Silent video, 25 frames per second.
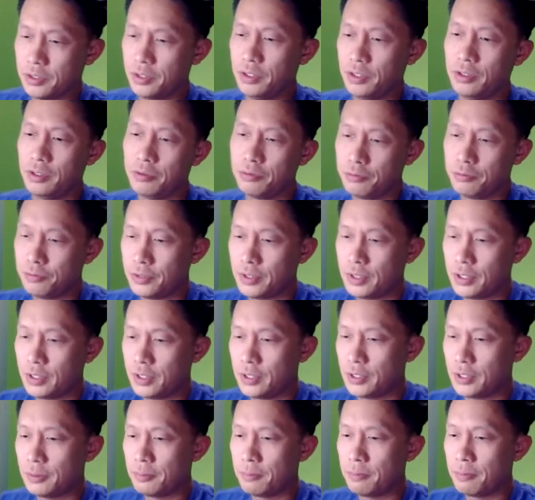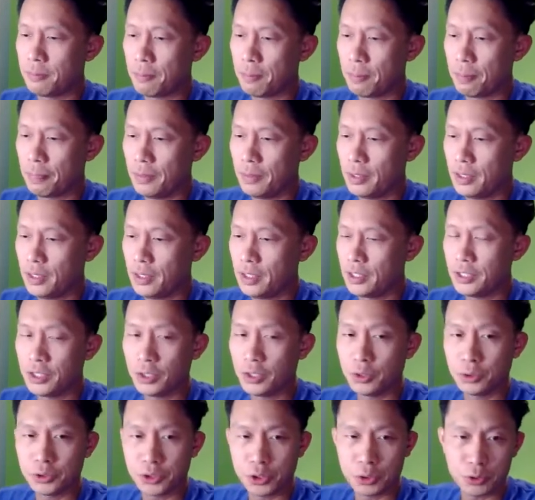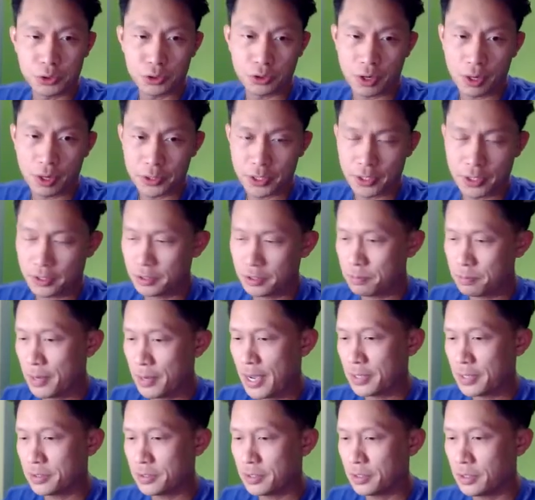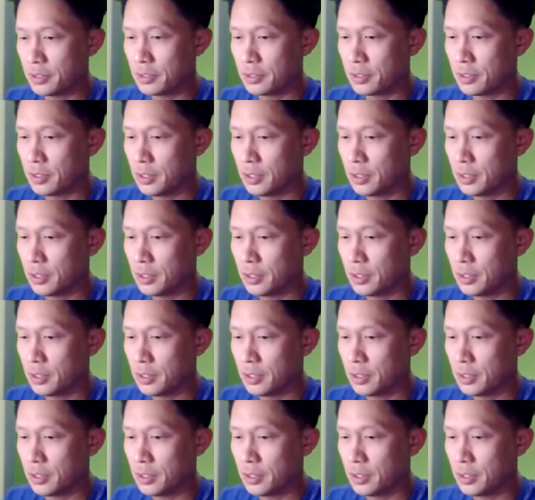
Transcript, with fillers: if a null user object is passed in